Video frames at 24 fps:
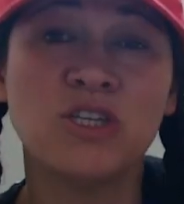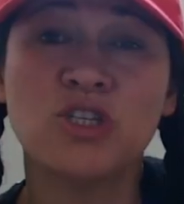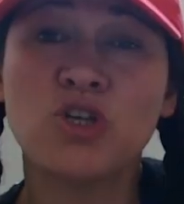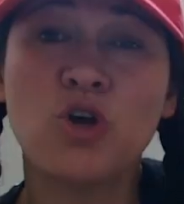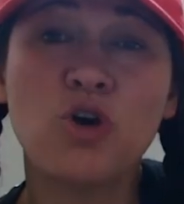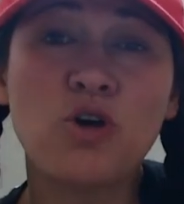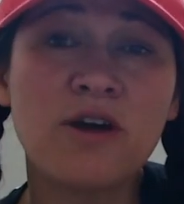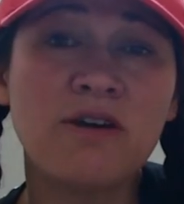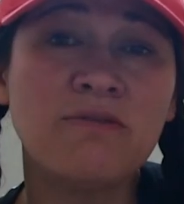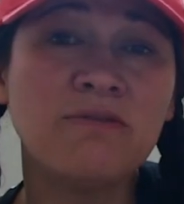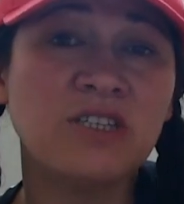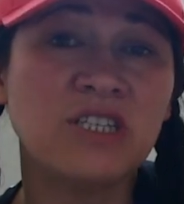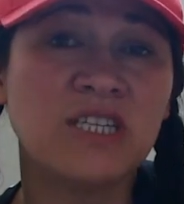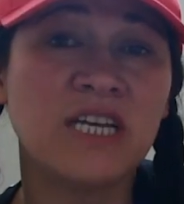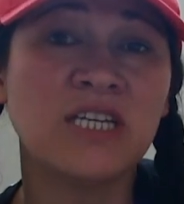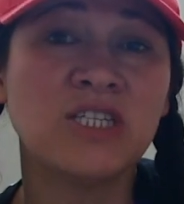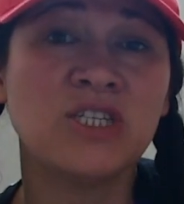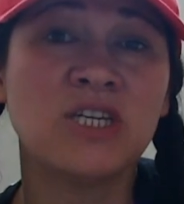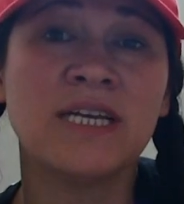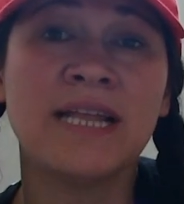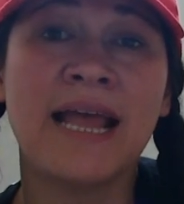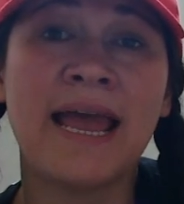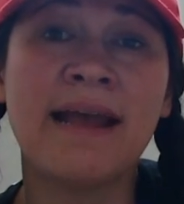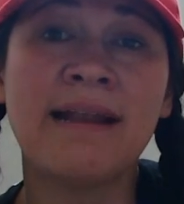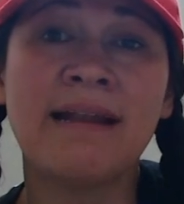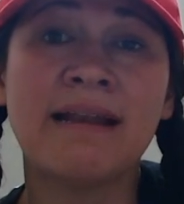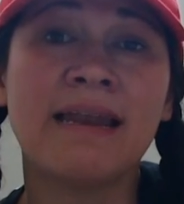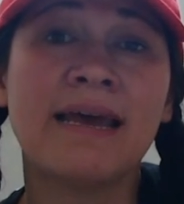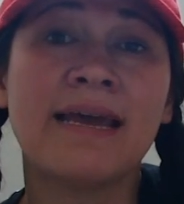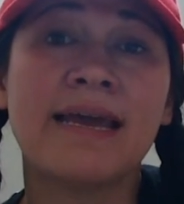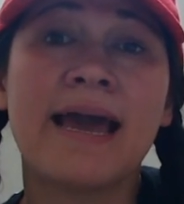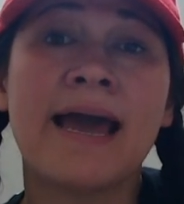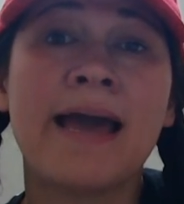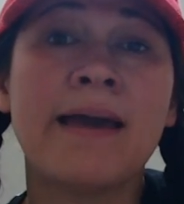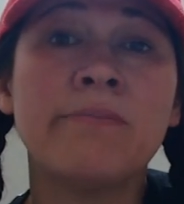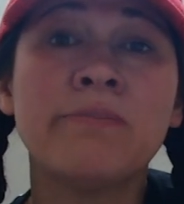This whole conversation and
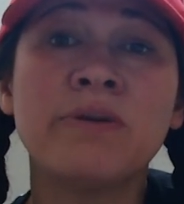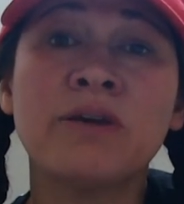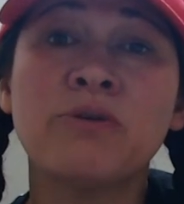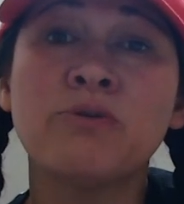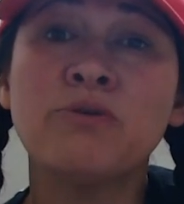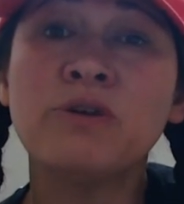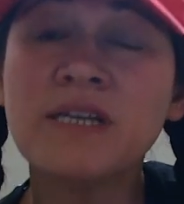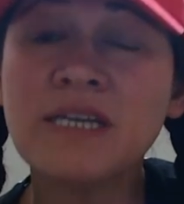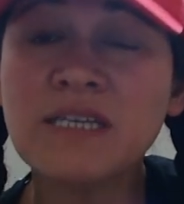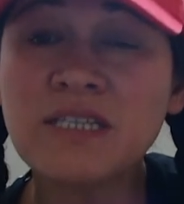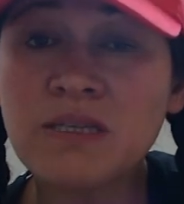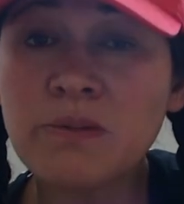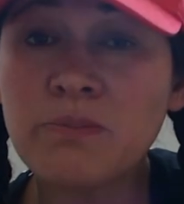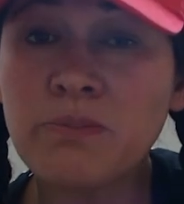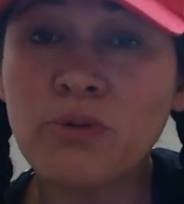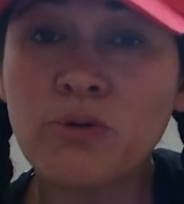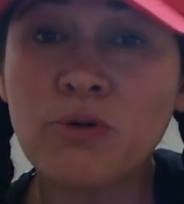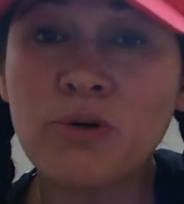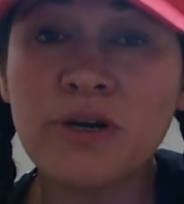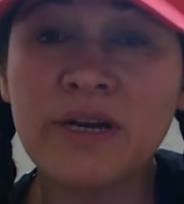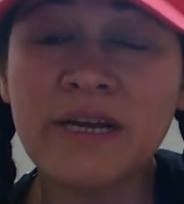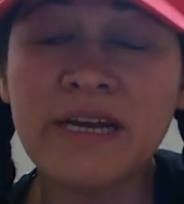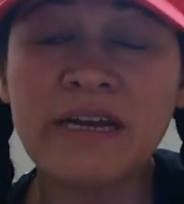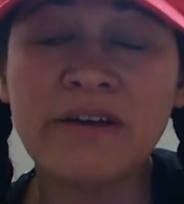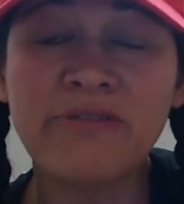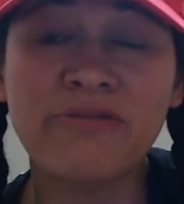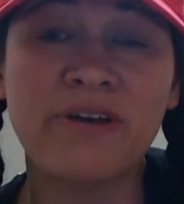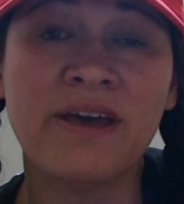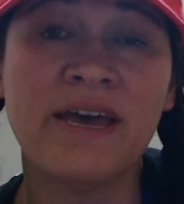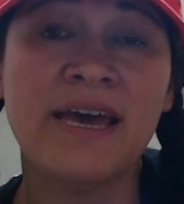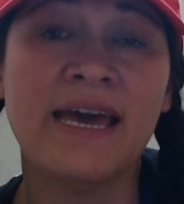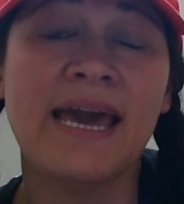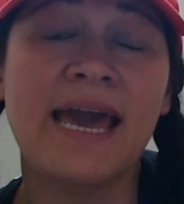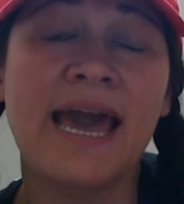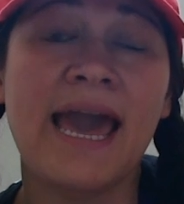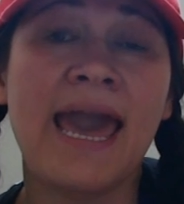like I'm being really supportive,
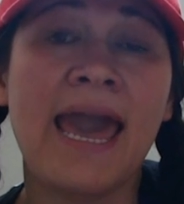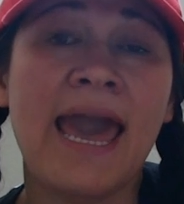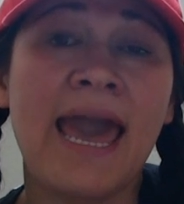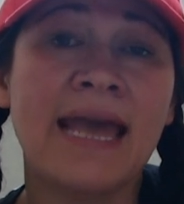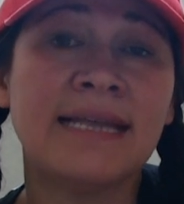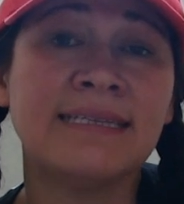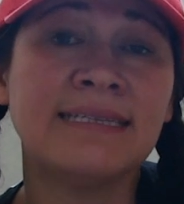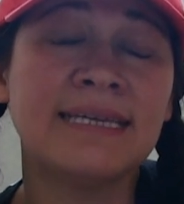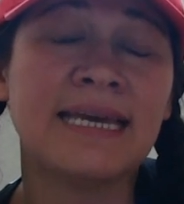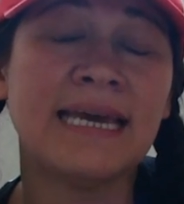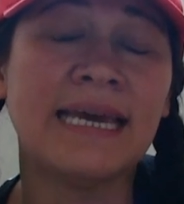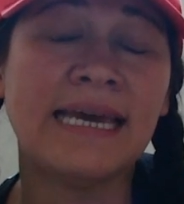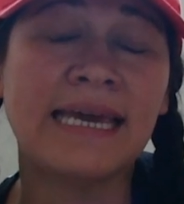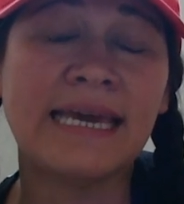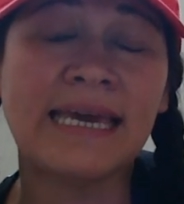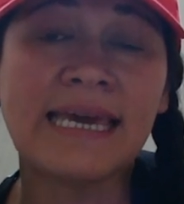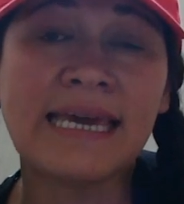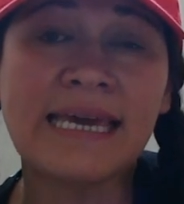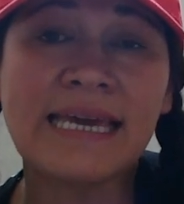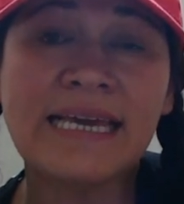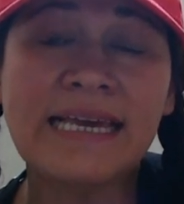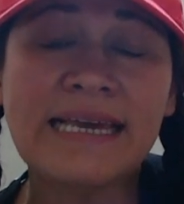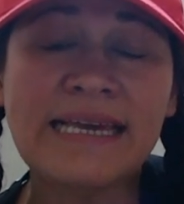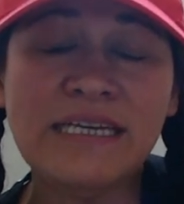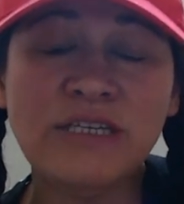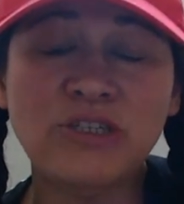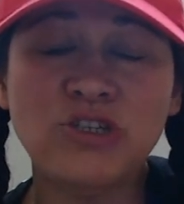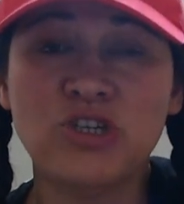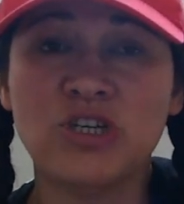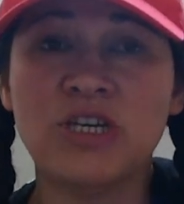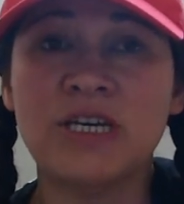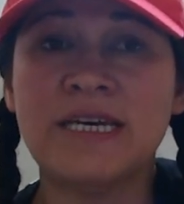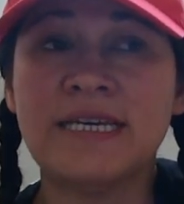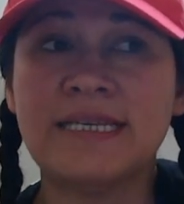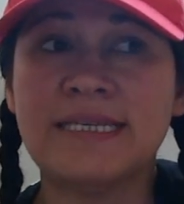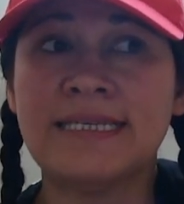and he
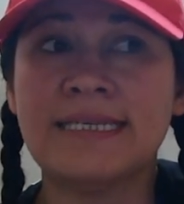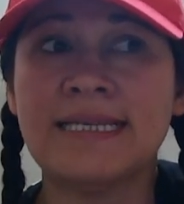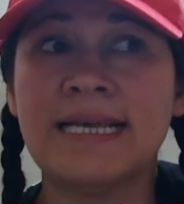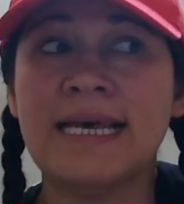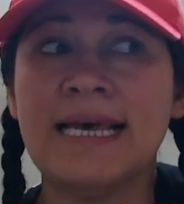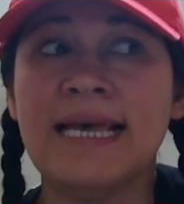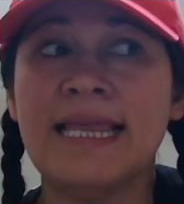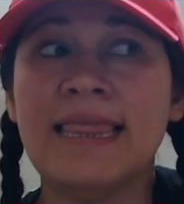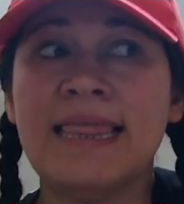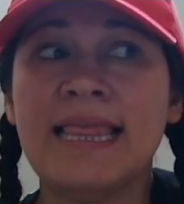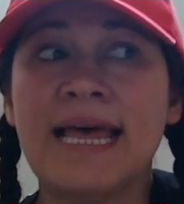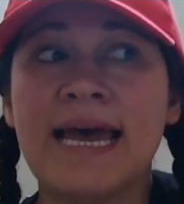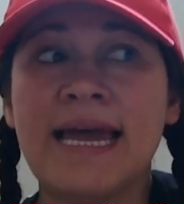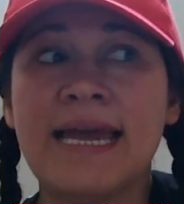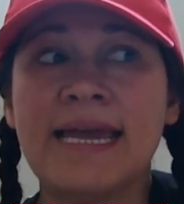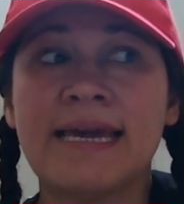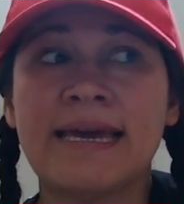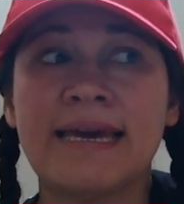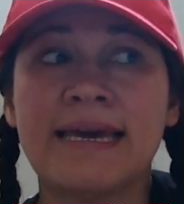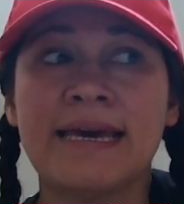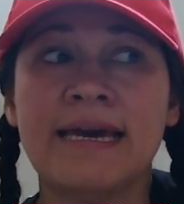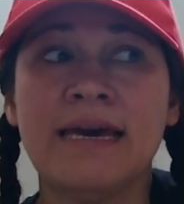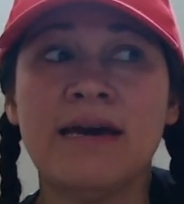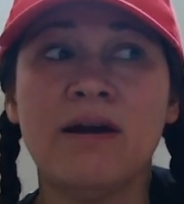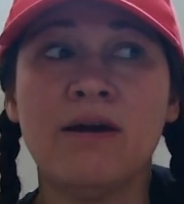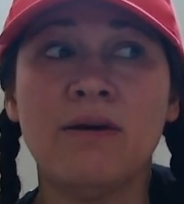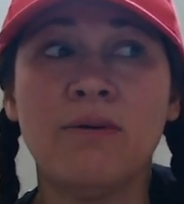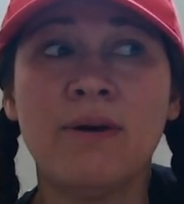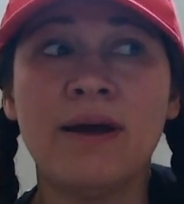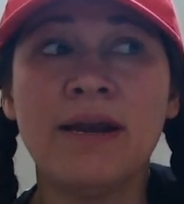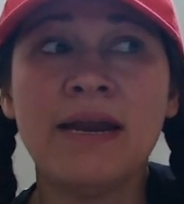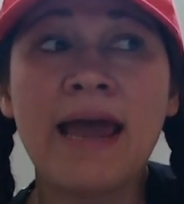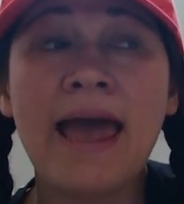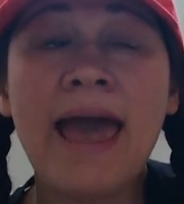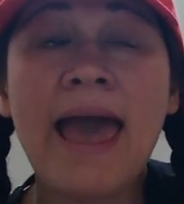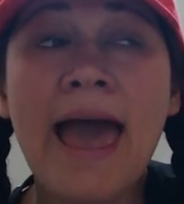just like
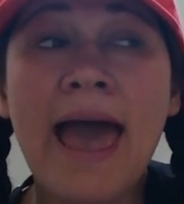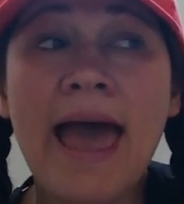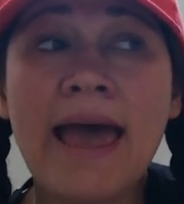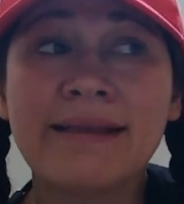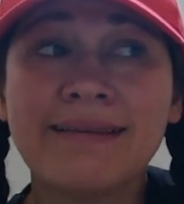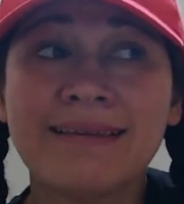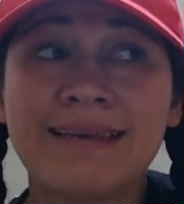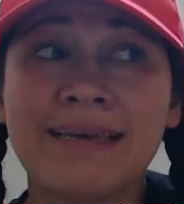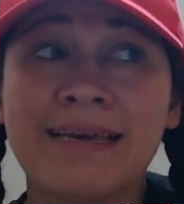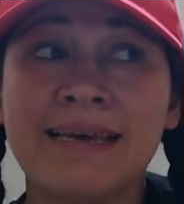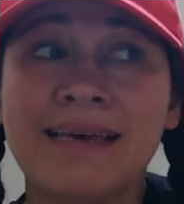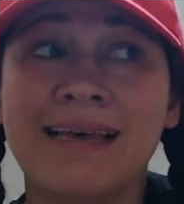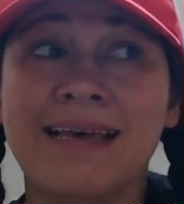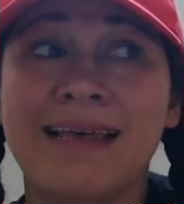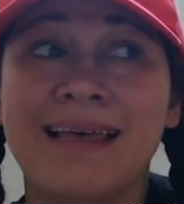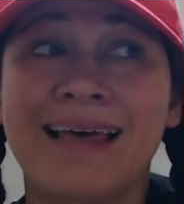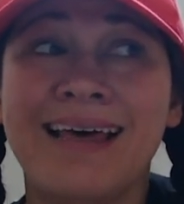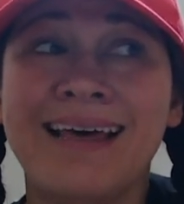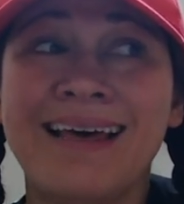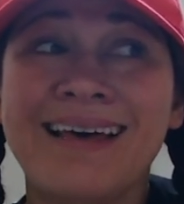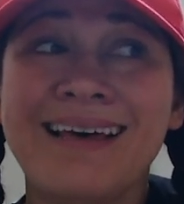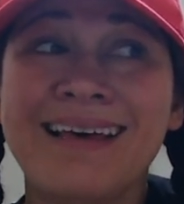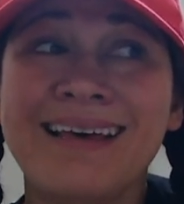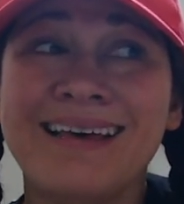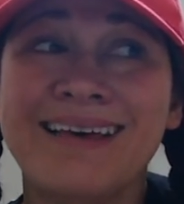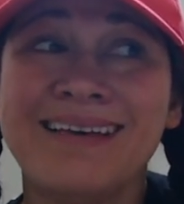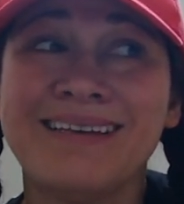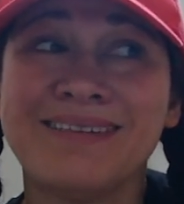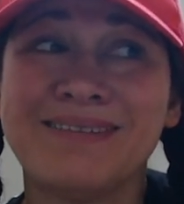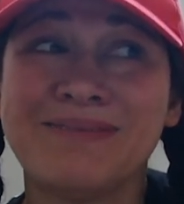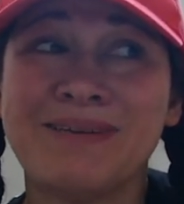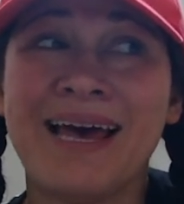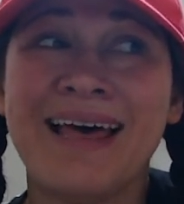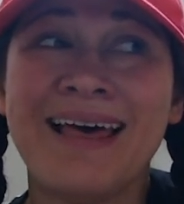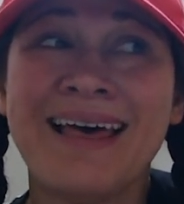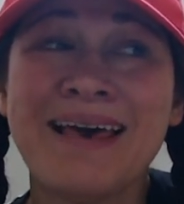went ahead,
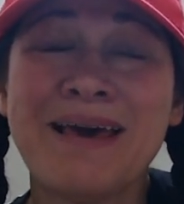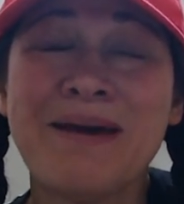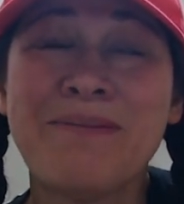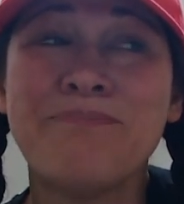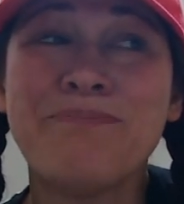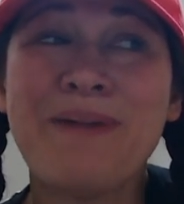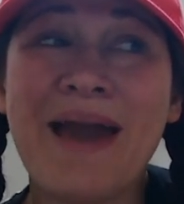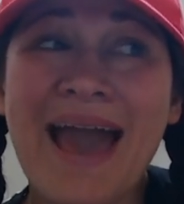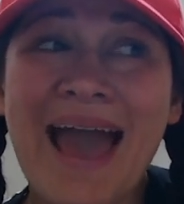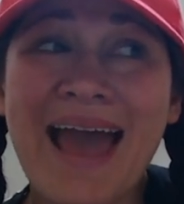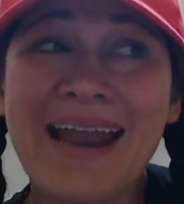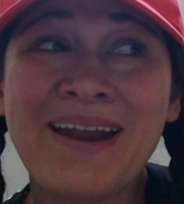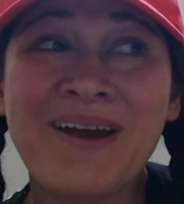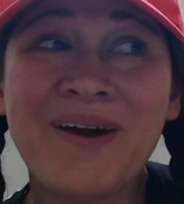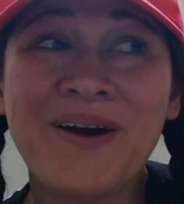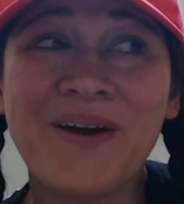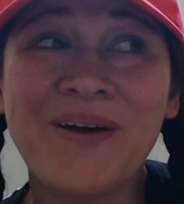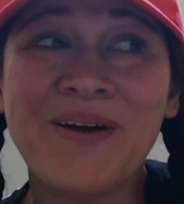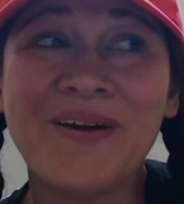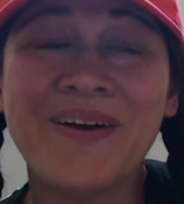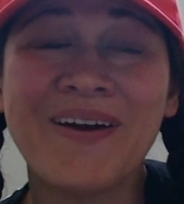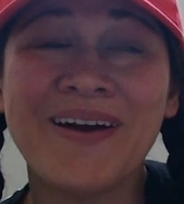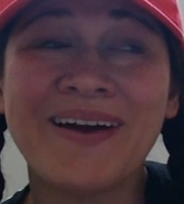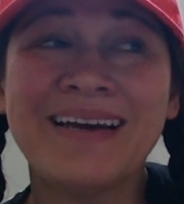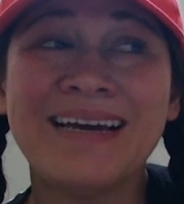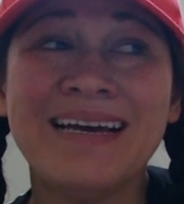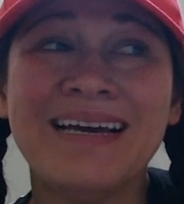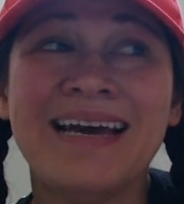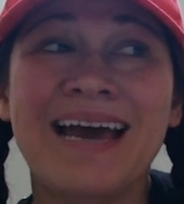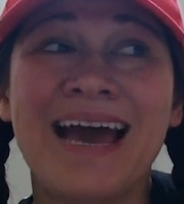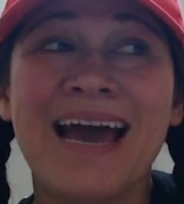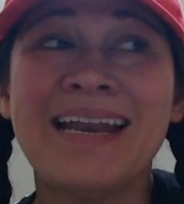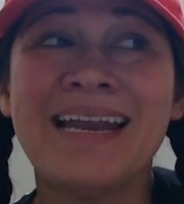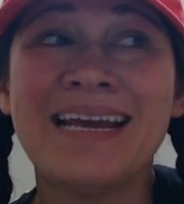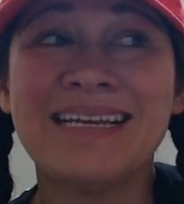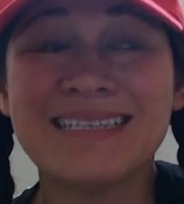banned her,
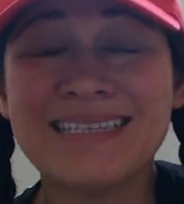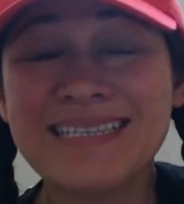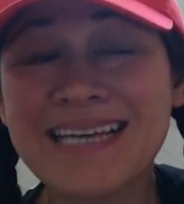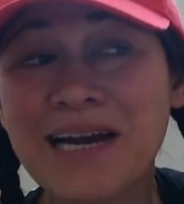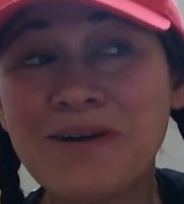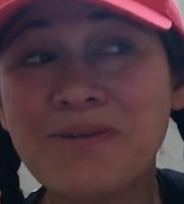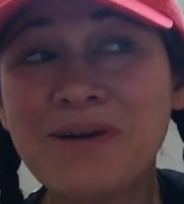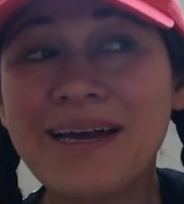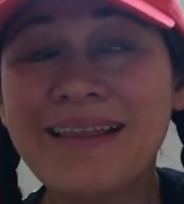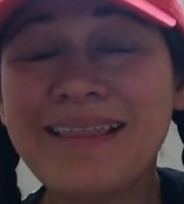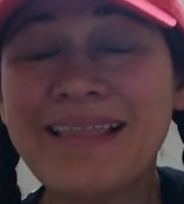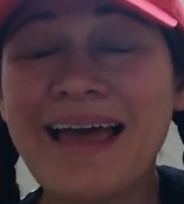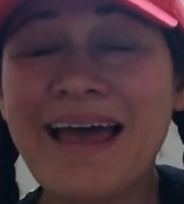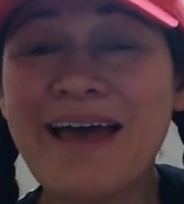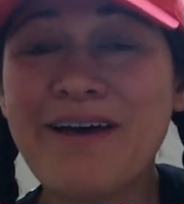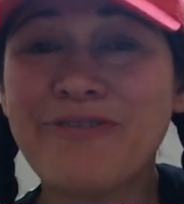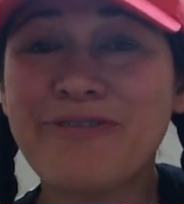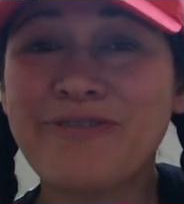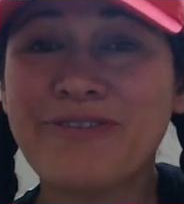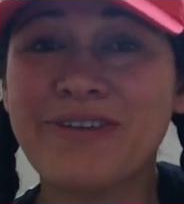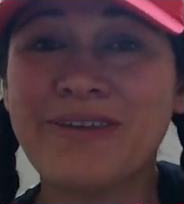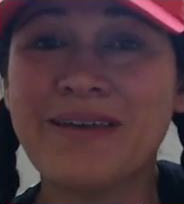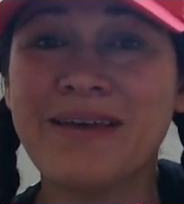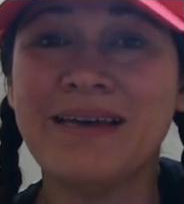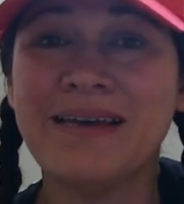and then Sarah left,